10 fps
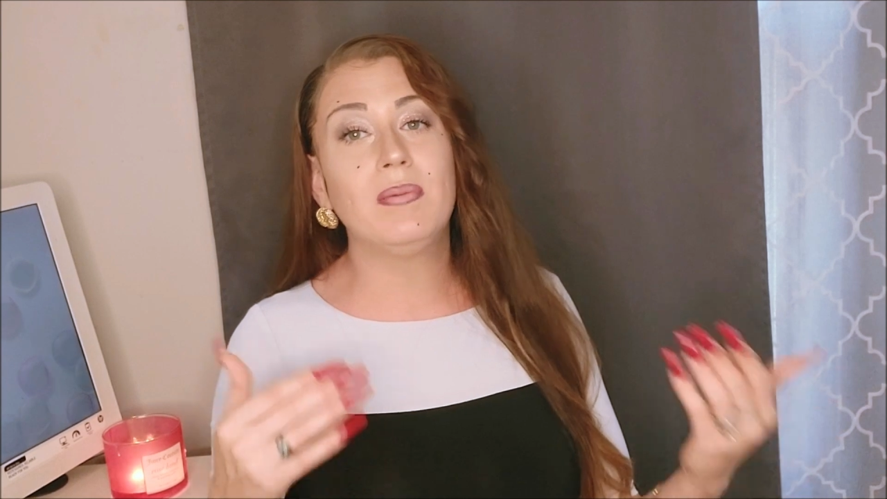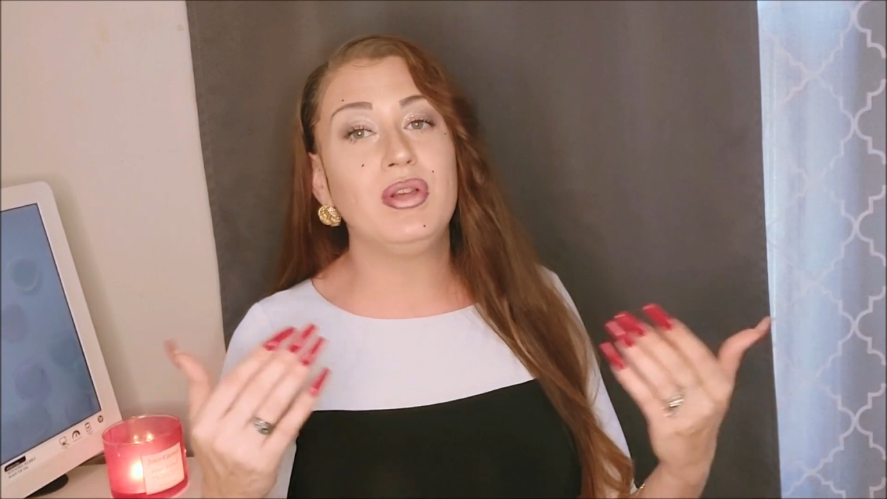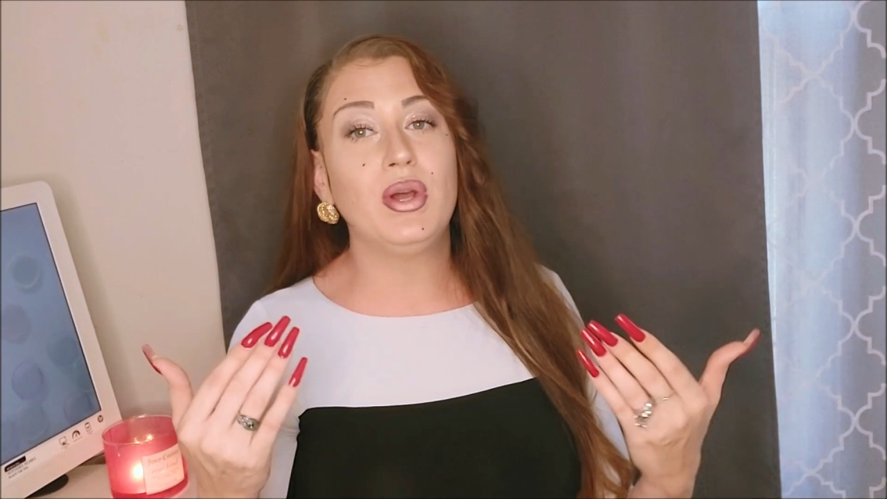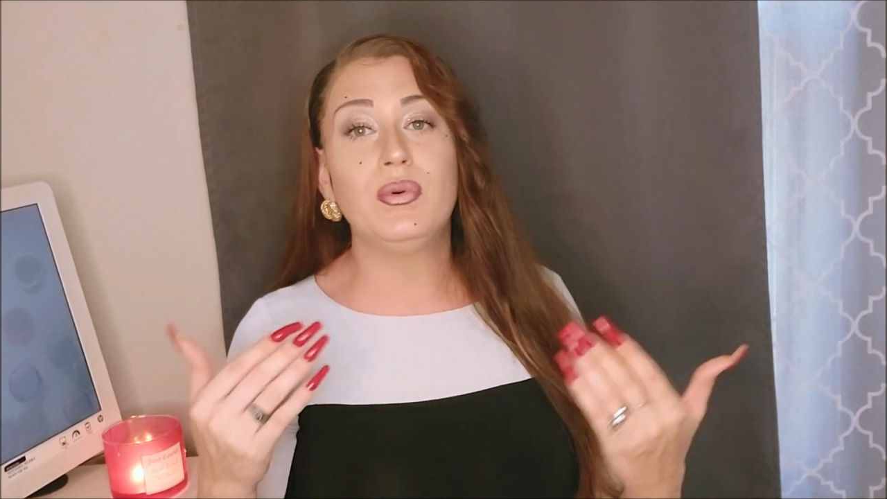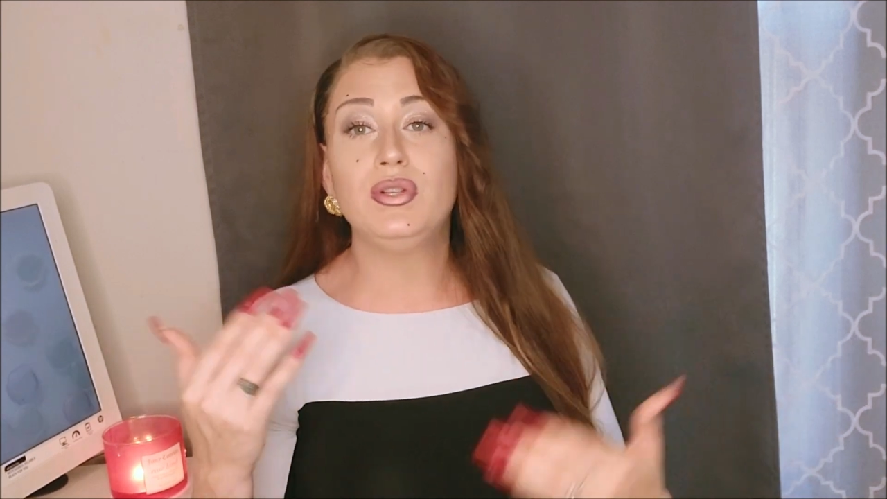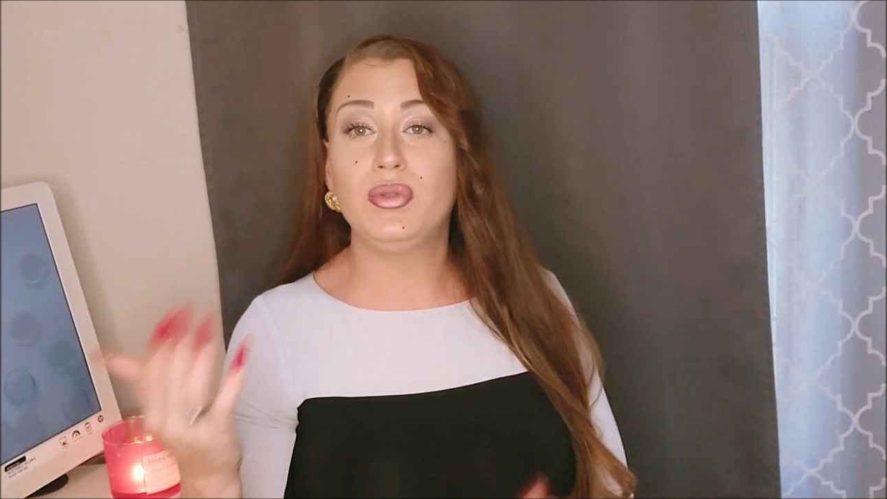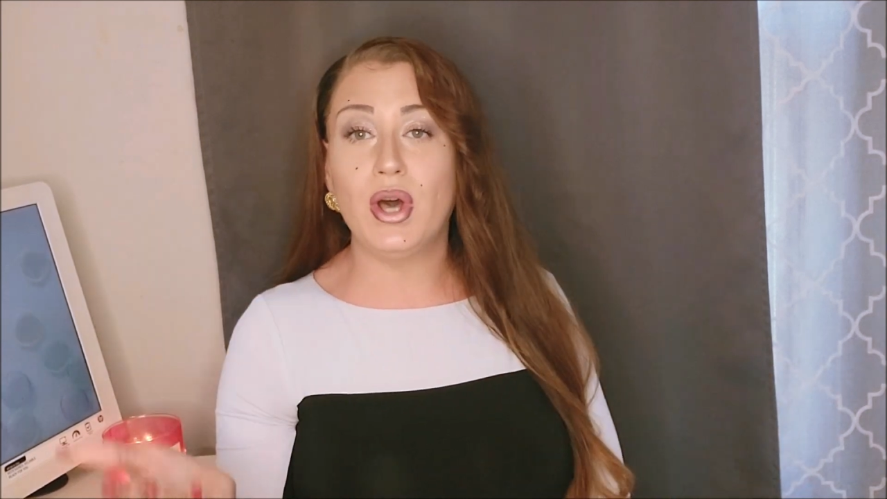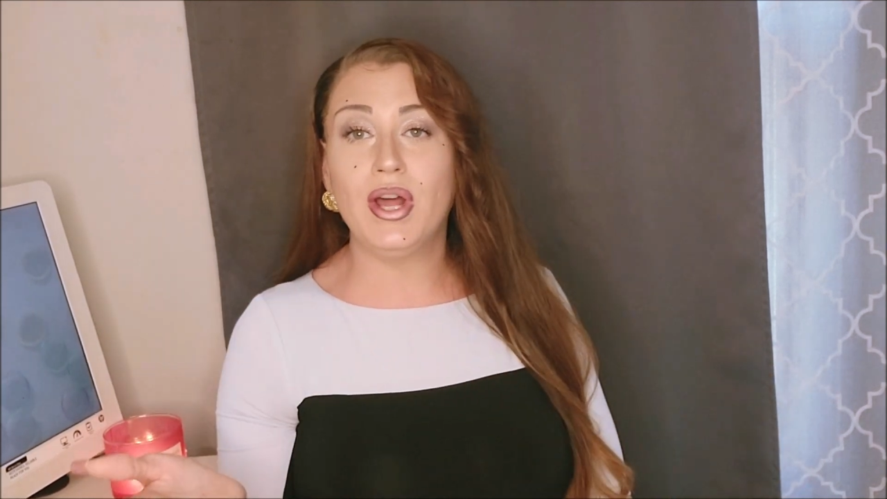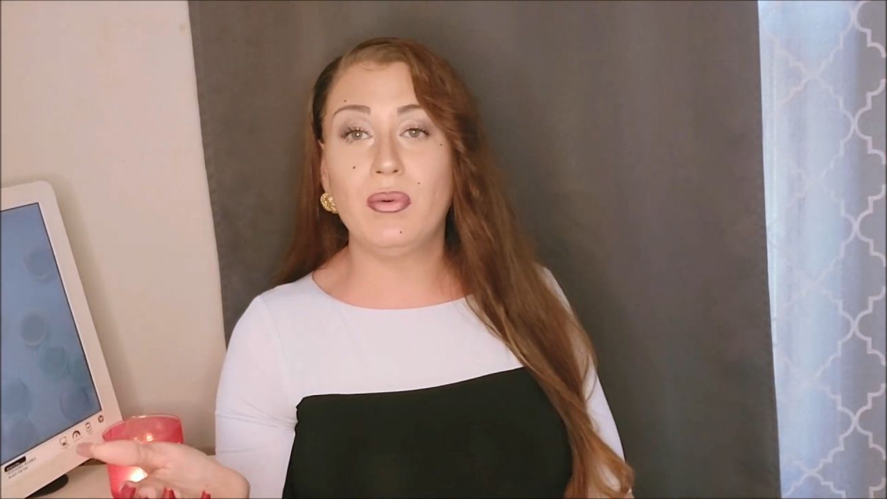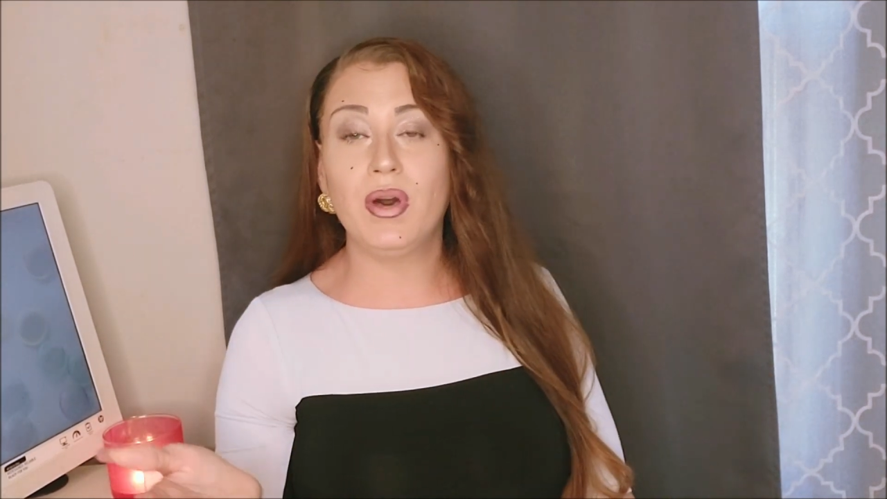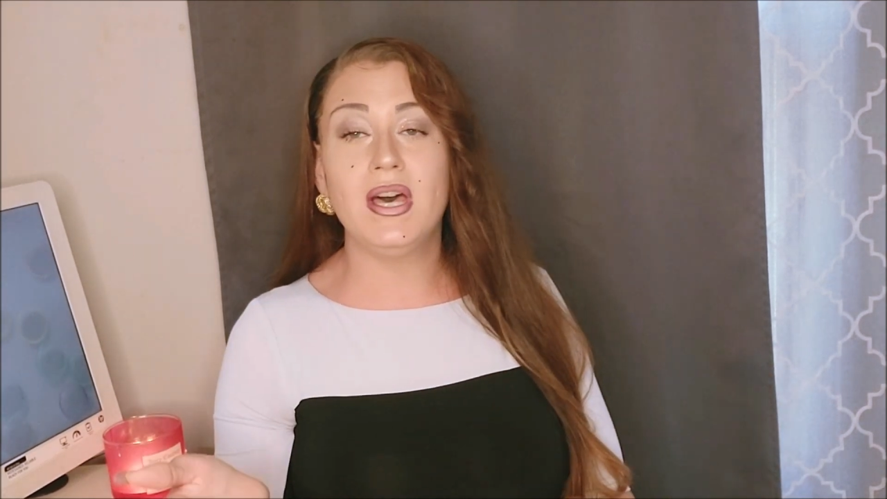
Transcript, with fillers: Let me know what you thought it